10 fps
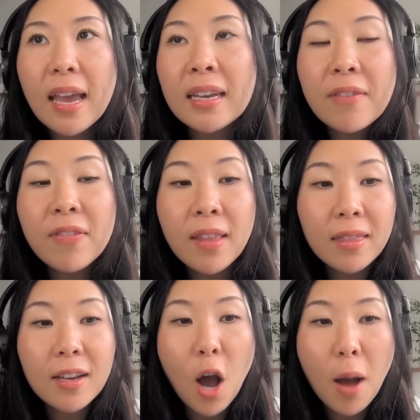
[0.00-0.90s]
and even like
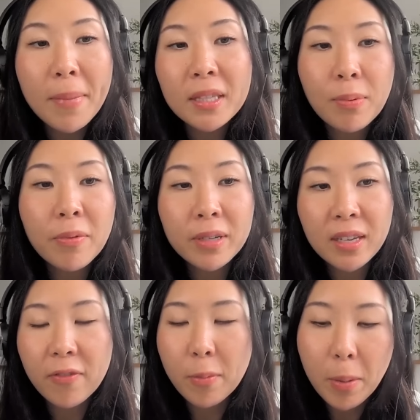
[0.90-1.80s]
the comments we
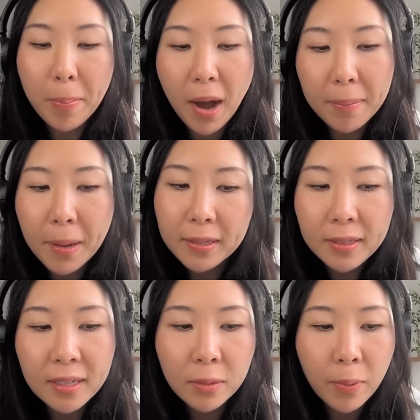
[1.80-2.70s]
receive from our pod
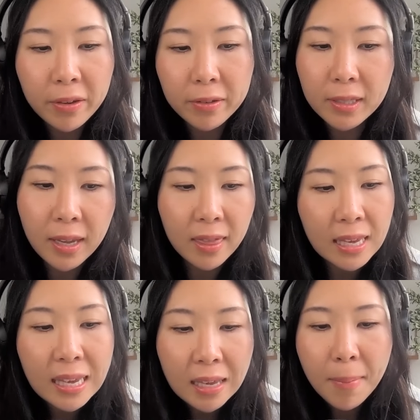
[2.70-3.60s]
besties, whether it's like
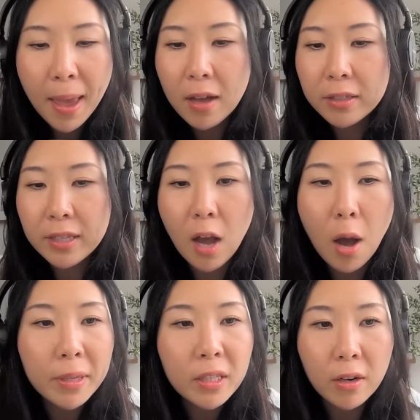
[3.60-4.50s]
the emails, the
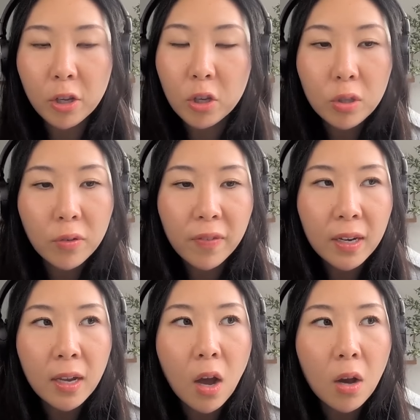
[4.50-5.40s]
comments on our YouTube
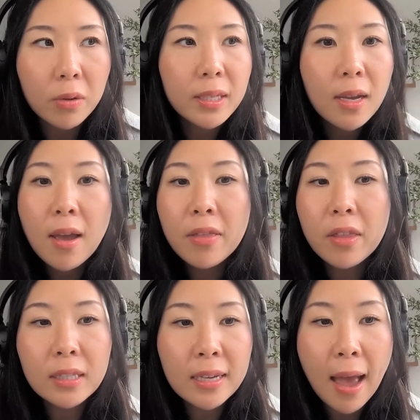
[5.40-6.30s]
videos, the
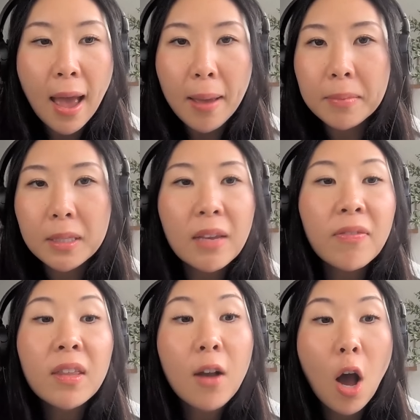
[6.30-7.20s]
DMs,
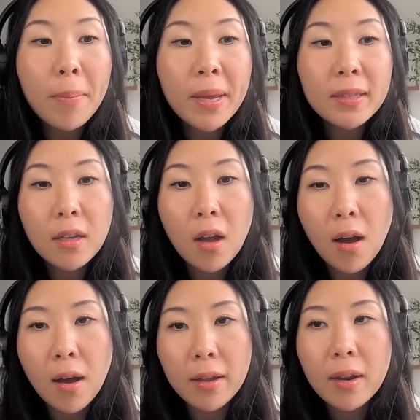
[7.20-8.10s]
even the comments
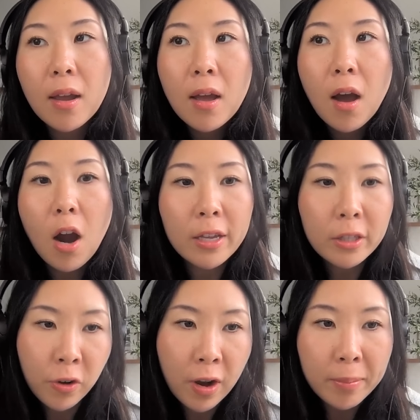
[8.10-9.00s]
on our
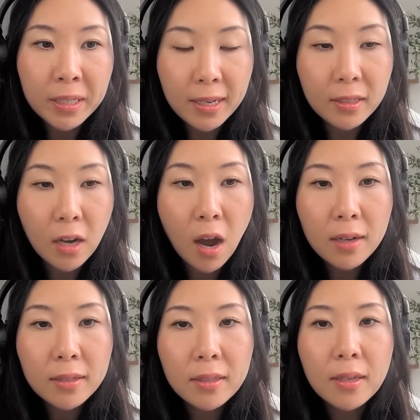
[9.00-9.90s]
Instagram and
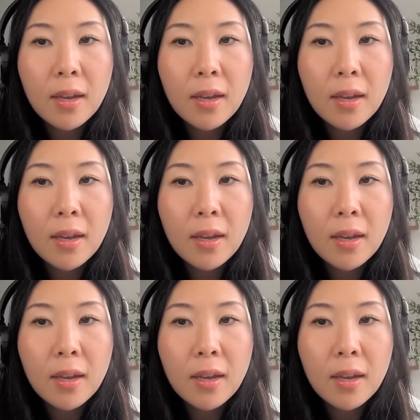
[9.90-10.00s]
TikToks,